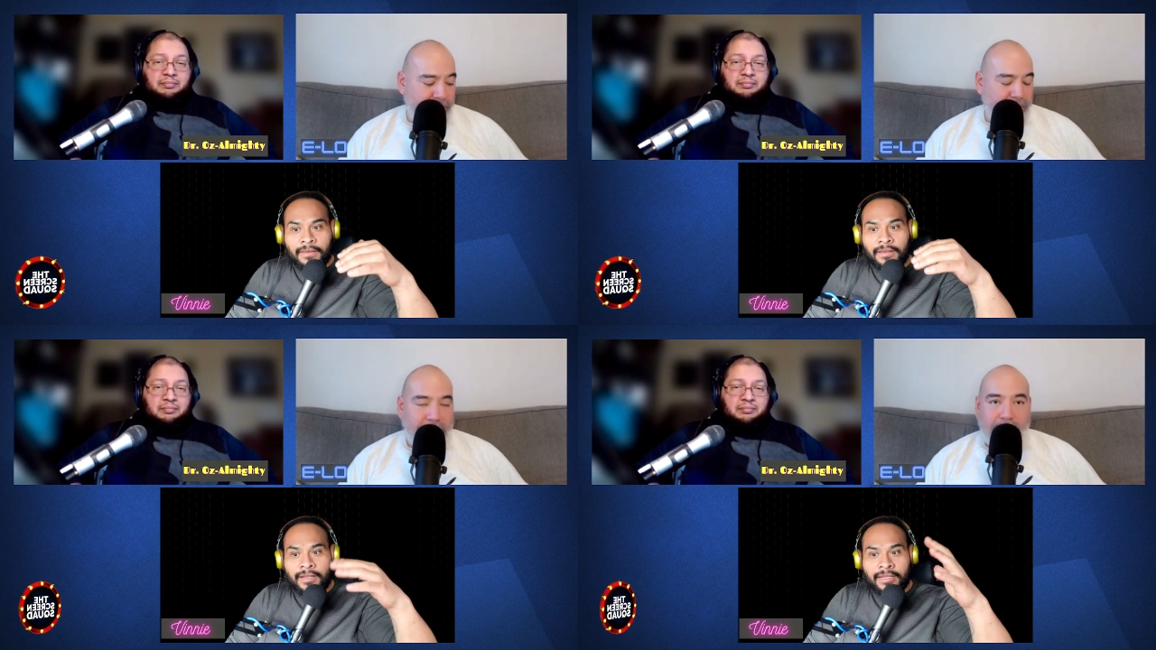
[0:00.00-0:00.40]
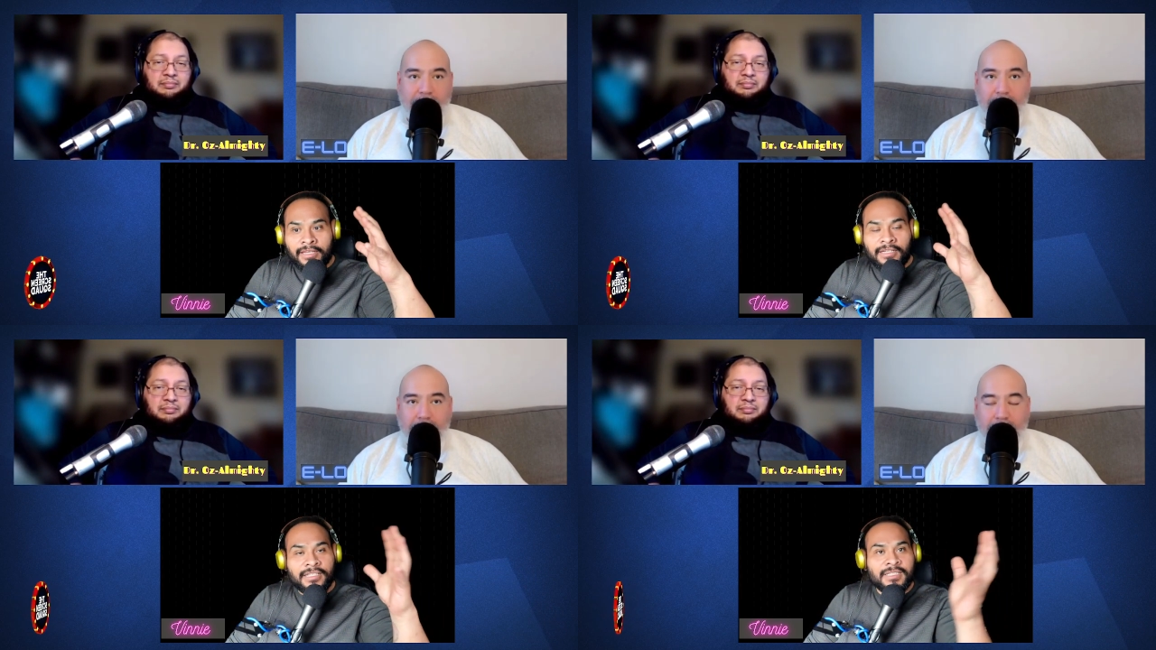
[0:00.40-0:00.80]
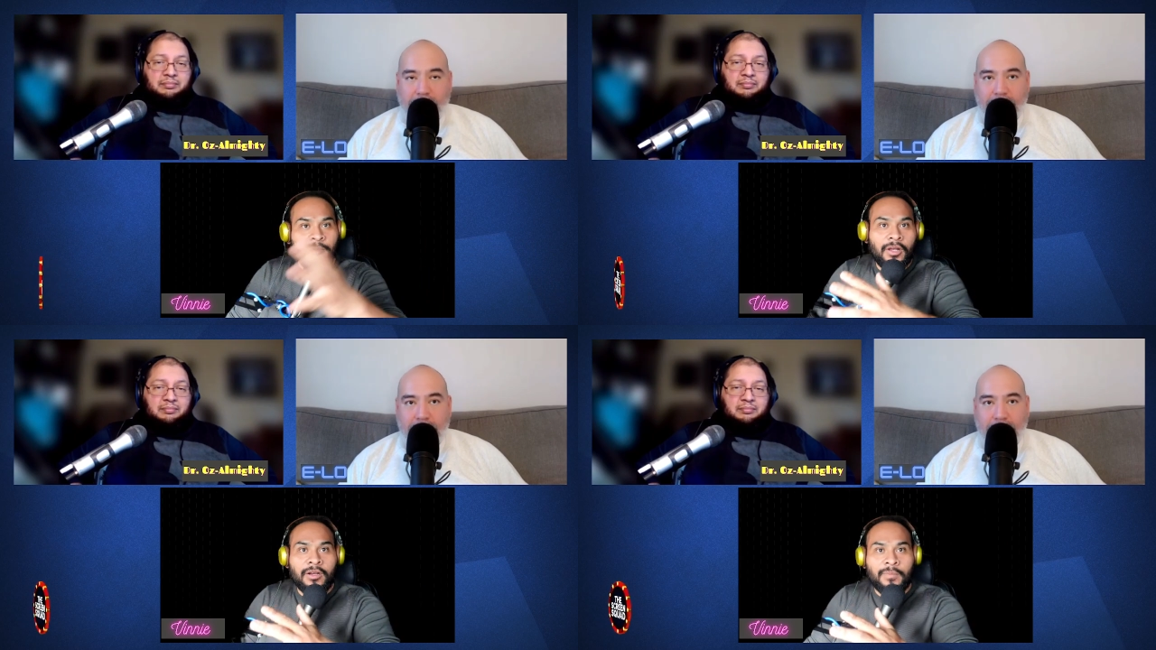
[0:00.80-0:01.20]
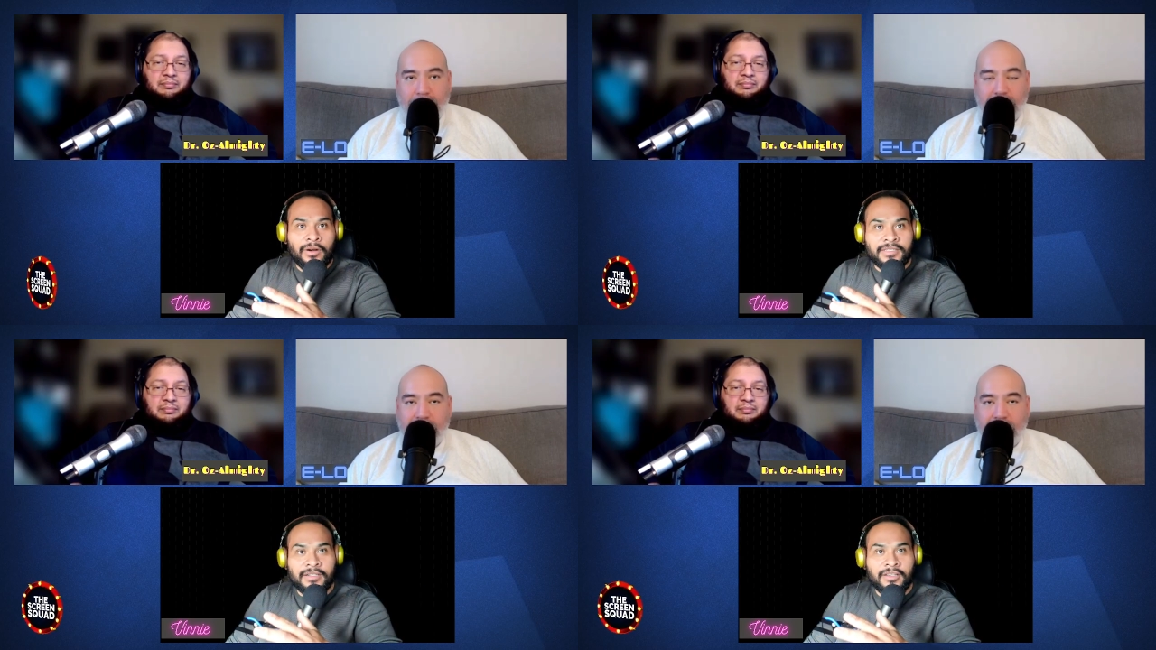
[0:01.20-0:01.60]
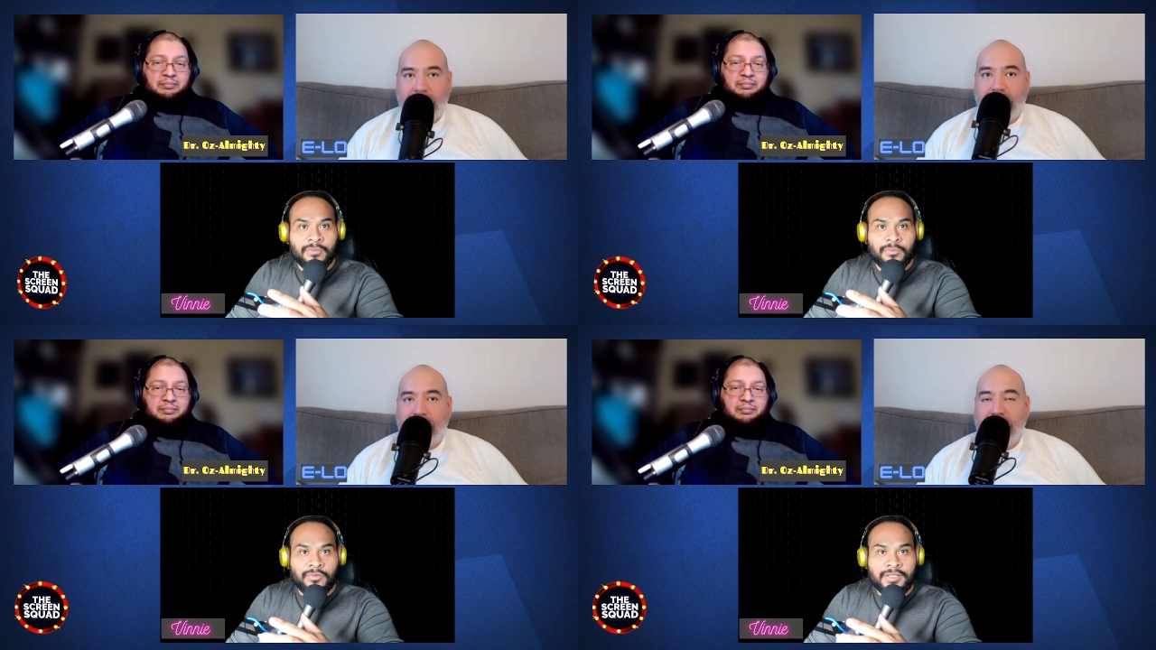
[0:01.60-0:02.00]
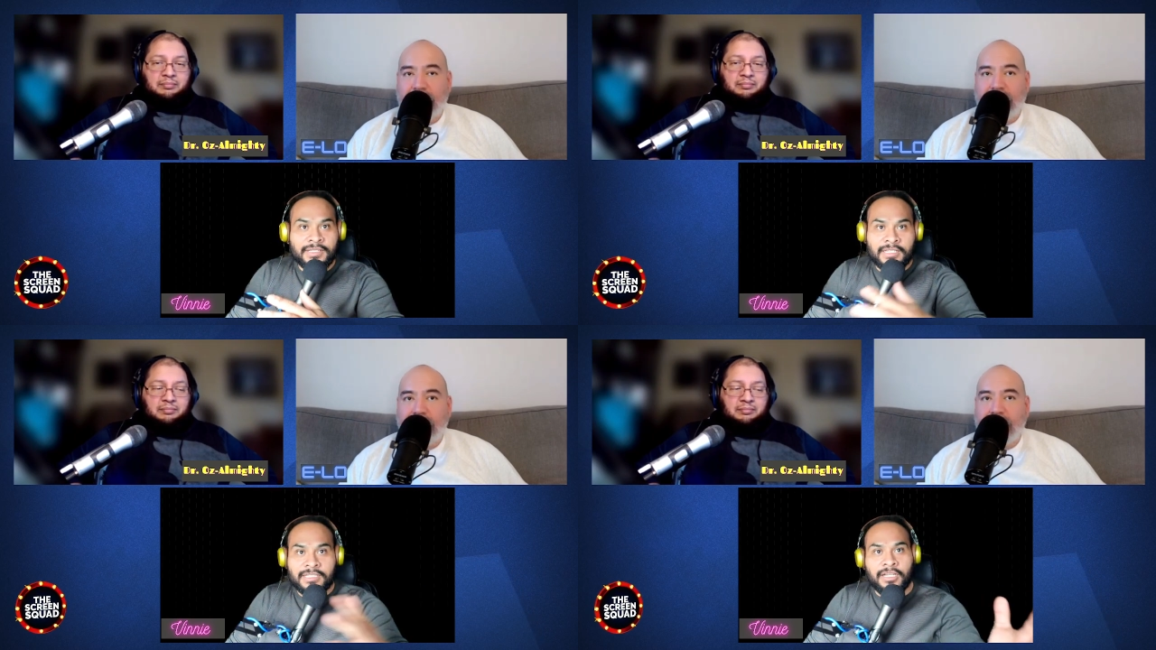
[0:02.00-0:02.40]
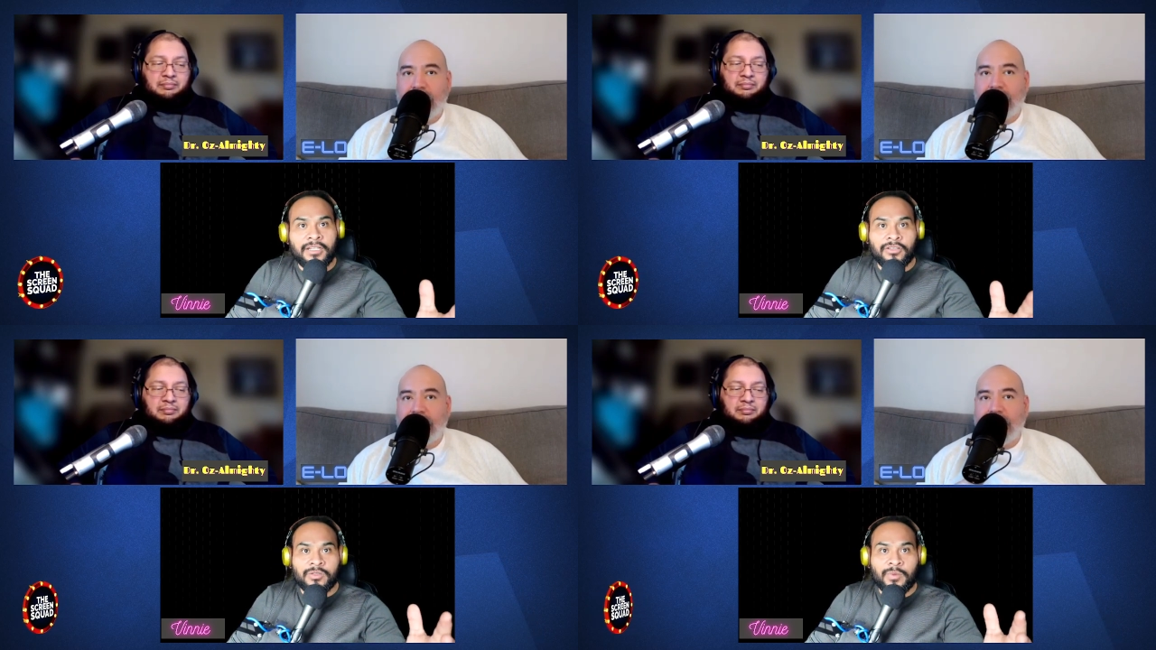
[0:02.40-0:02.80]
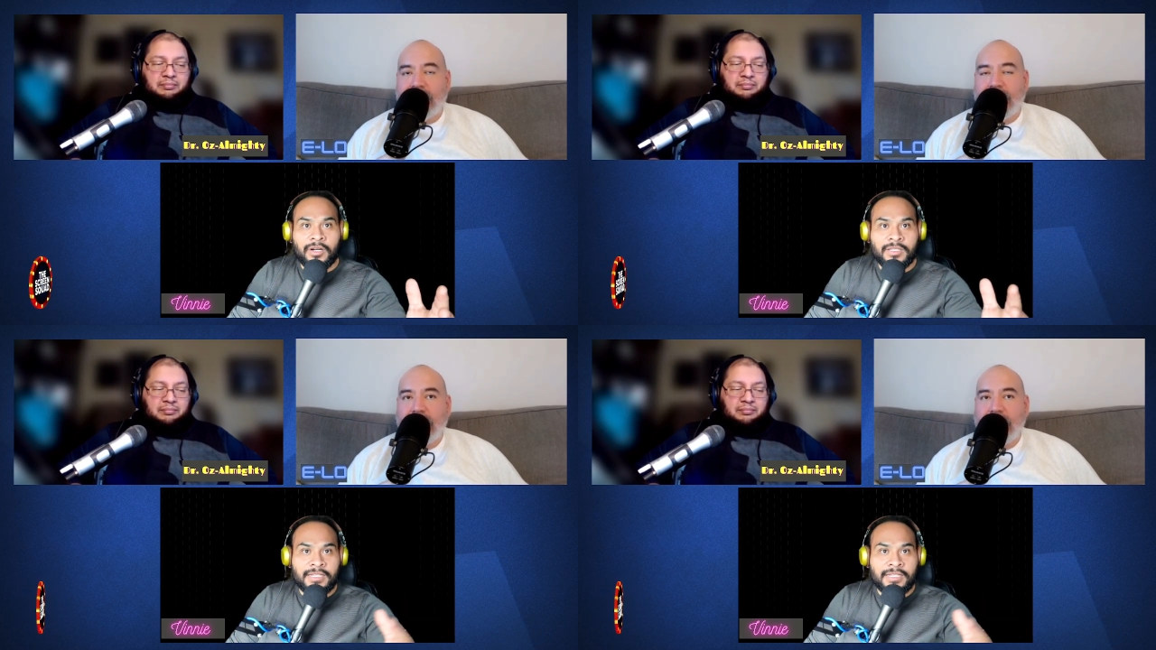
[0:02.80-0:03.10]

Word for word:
Speaker 1: Like he does smaller parts in other movies, and he's good in those parts.